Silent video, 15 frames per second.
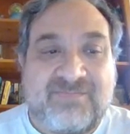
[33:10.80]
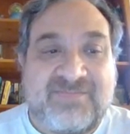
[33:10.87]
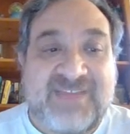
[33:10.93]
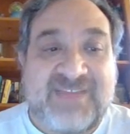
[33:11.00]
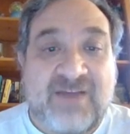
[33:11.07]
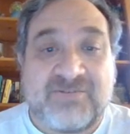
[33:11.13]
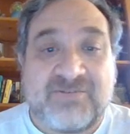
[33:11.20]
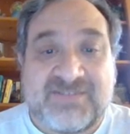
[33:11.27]

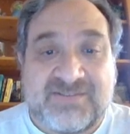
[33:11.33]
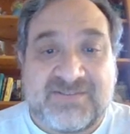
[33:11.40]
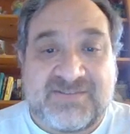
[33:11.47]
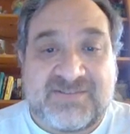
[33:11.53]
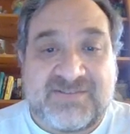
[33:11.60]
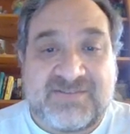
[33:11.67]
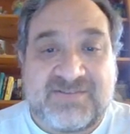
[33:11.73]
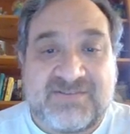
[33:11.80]

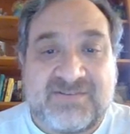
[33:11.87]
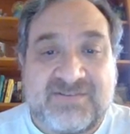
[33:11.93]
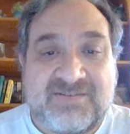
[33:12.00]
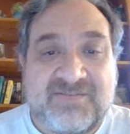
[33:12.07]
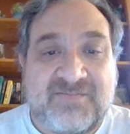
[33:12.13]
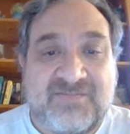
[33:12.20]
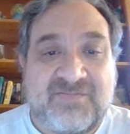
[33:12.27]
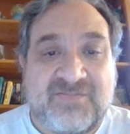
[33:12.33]
thousands,
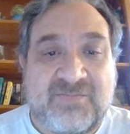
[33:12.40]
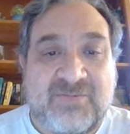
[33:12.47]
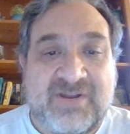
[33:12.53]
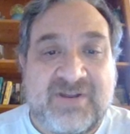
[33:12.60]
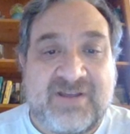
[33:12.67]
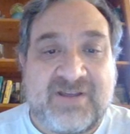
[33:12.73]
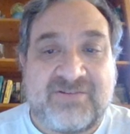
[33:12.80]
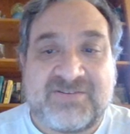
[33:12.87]
from what
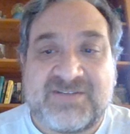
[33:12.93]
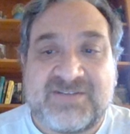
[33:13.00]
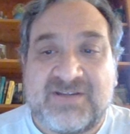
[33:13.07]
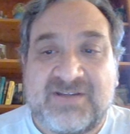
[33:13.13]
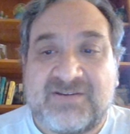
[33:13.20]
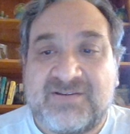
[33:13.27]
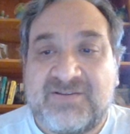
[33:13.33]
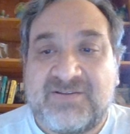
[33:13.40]
I
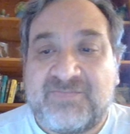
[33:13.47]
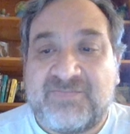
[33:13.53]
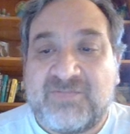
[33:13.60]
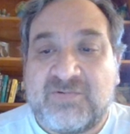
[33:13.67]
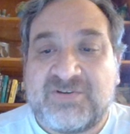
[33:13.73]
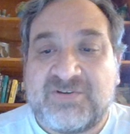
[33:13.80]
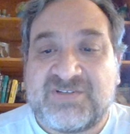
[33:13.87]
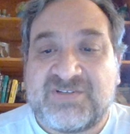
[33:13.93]
understand.
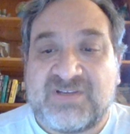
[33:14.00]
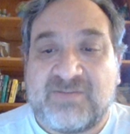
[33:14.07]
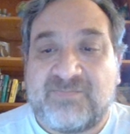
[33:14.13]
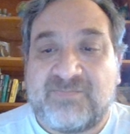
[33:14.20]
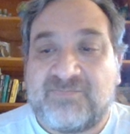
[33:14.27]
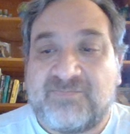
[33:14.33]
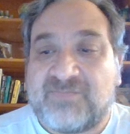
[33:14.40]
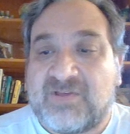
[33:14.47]
We're just going to
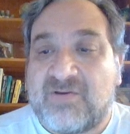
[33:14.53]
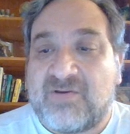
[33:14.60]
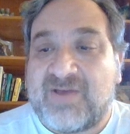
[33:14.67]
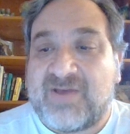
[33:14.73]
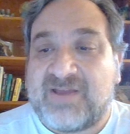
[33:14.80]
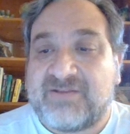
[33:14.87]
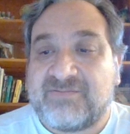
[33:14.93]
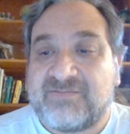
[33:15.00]
go
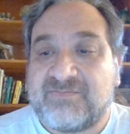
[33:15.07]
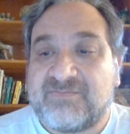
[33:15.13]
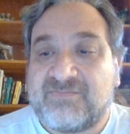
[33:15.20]
ahead and